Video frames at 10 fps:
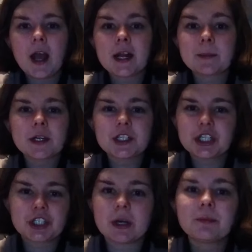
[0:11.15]
And I'm going to
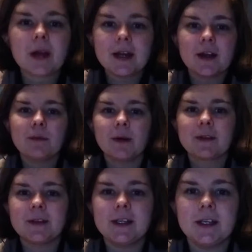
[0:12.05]
just jump right in
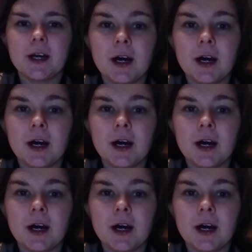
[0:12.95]
with the